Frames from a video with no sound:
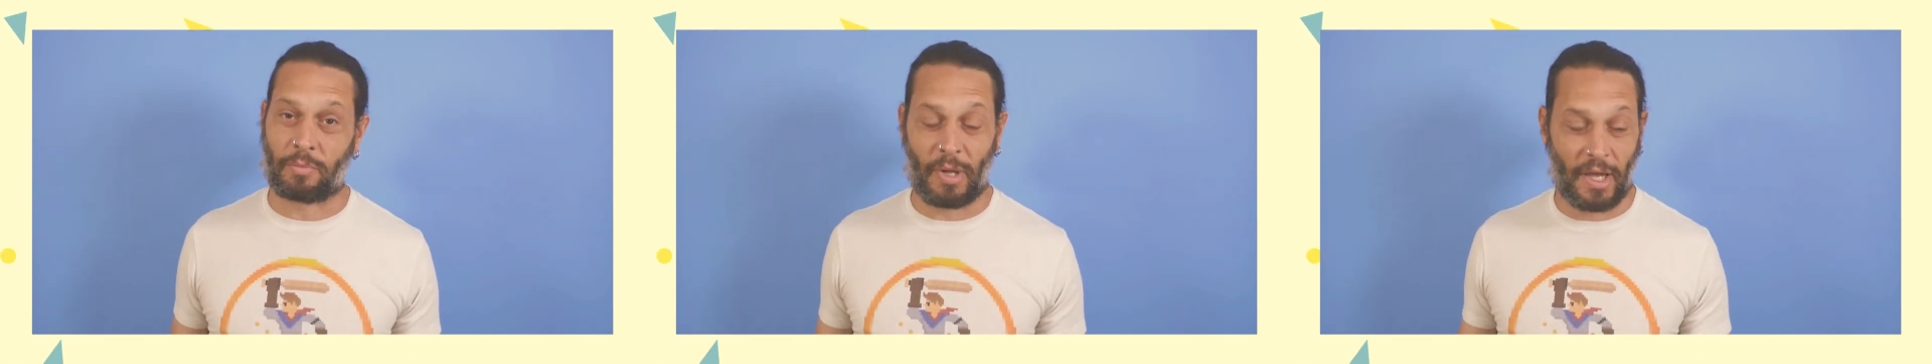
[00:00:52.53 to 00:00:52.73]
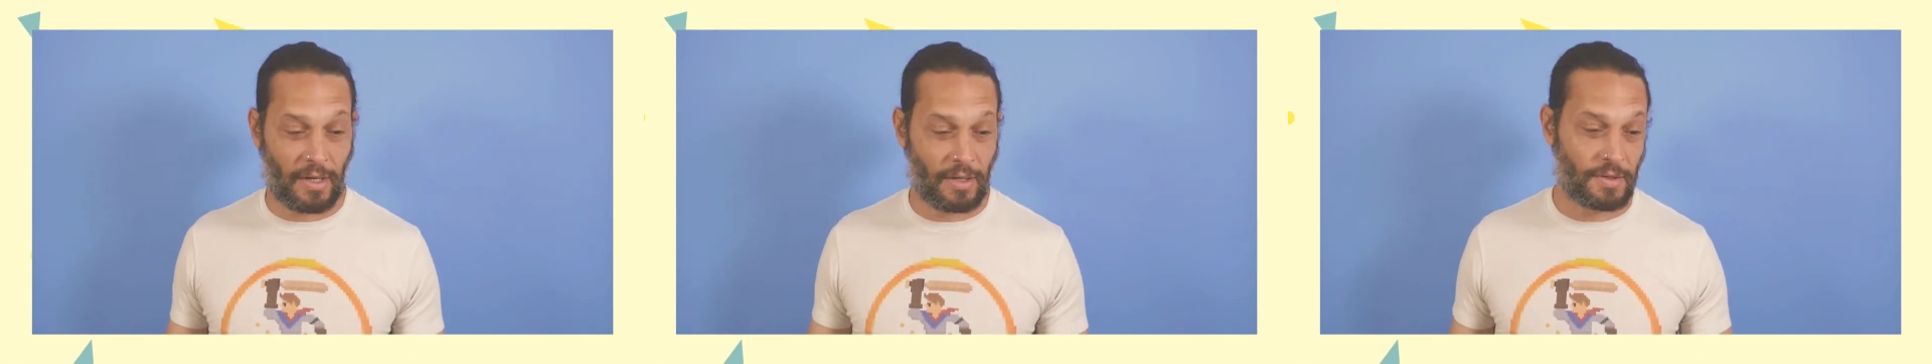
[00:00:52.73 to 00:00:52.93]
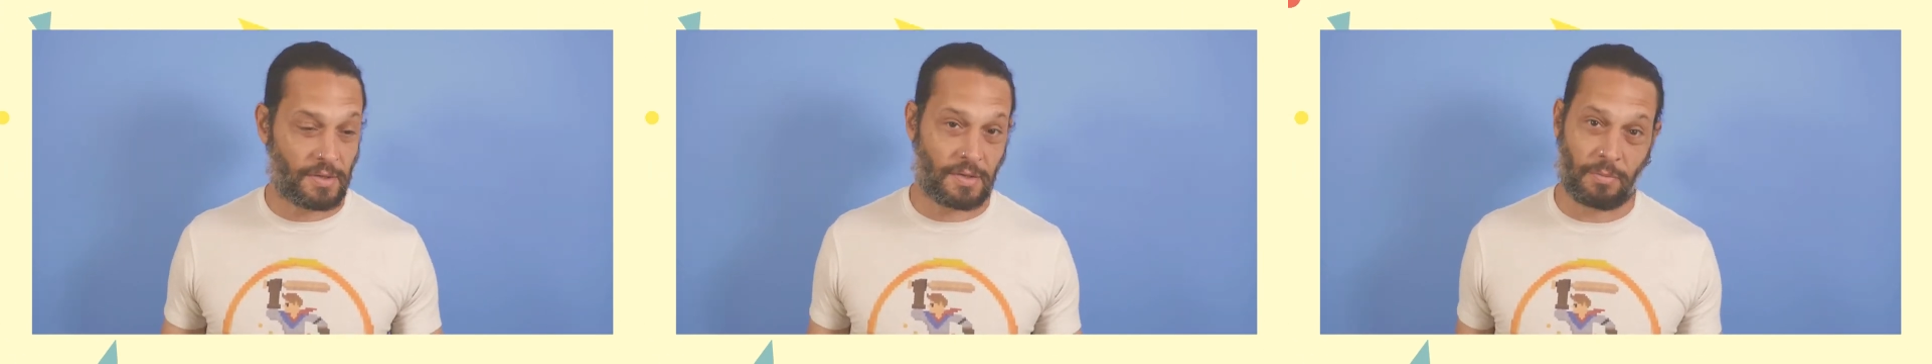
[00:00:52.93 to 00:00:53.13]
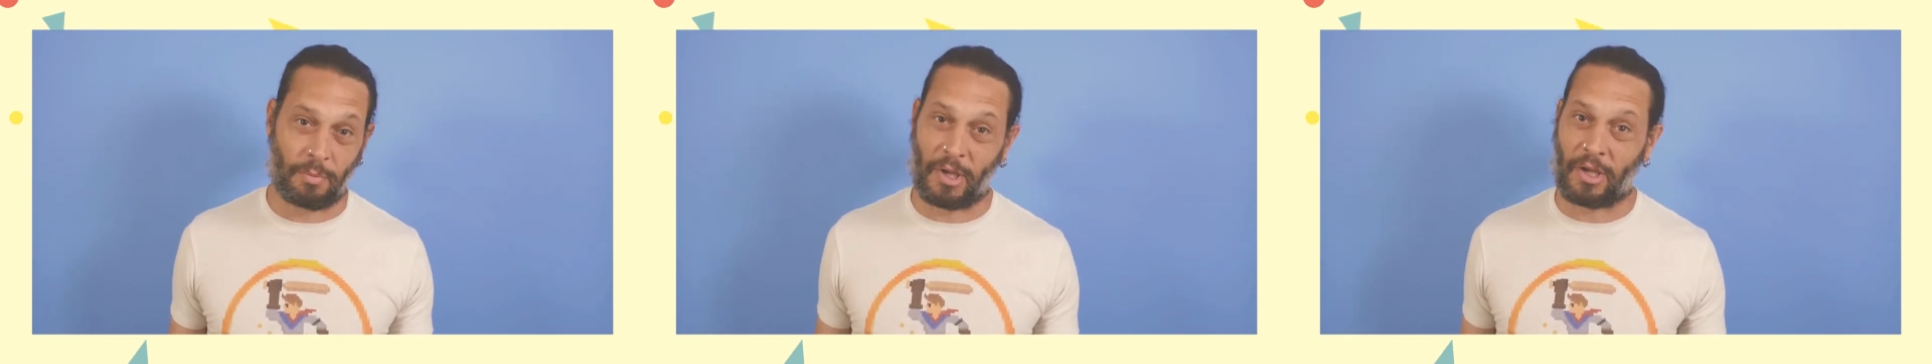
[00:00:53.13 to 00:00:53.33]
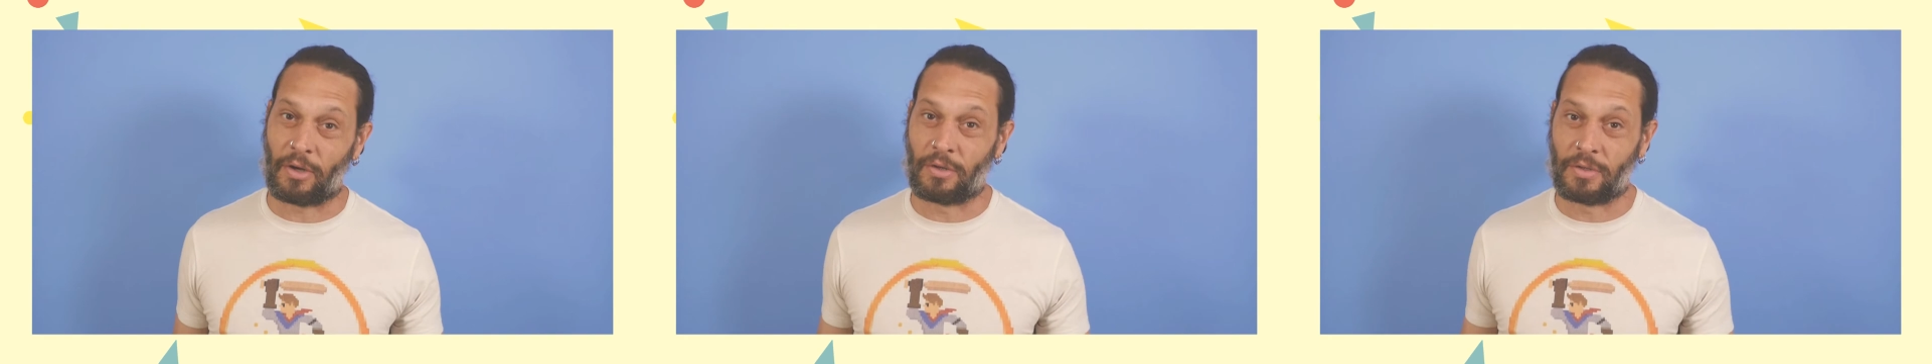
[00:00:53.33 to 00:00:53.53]
panelists,
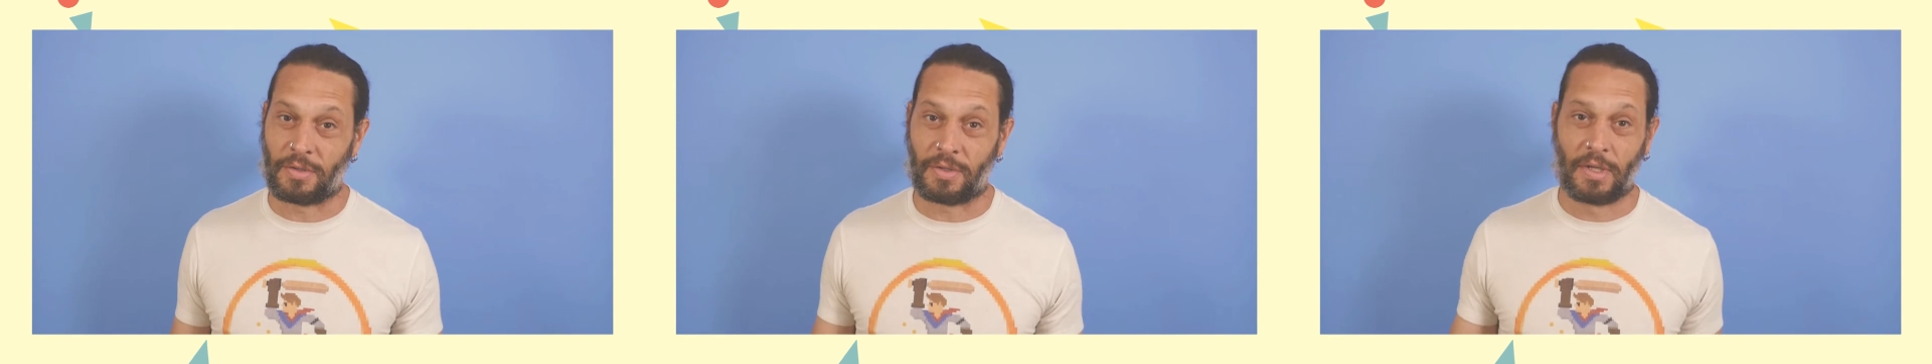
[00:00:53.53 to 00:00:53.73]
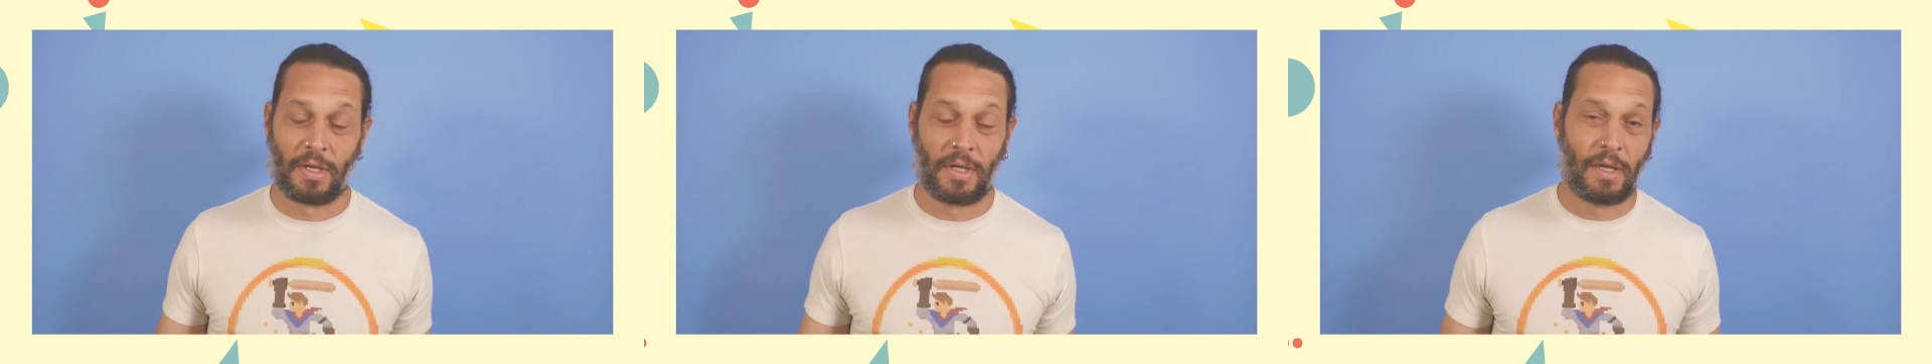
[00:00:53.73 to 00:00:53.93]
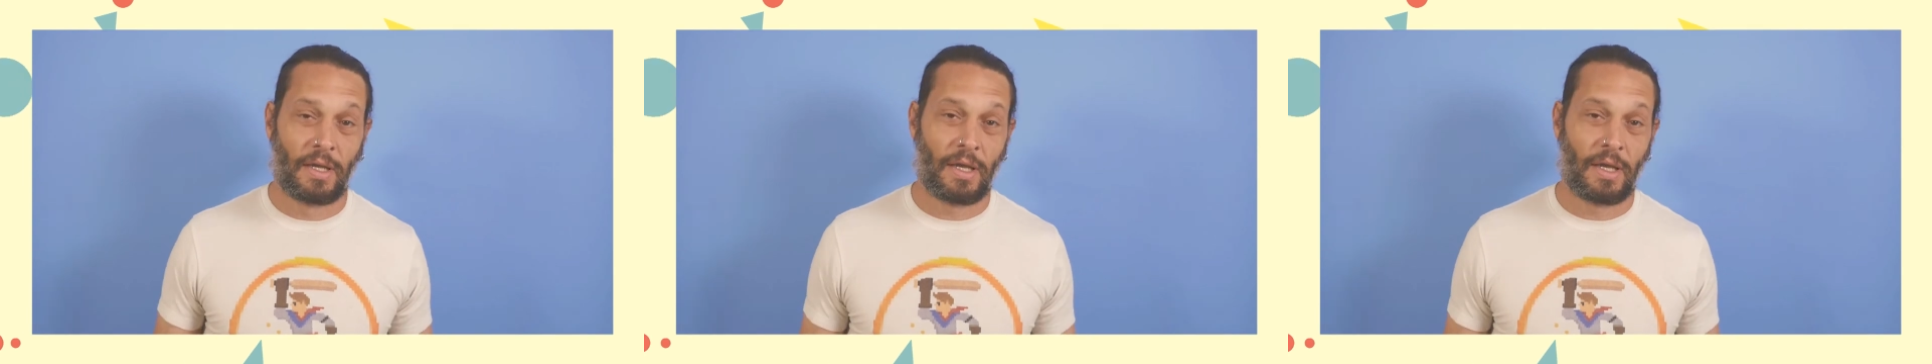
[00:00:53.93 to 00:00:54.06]
speakers,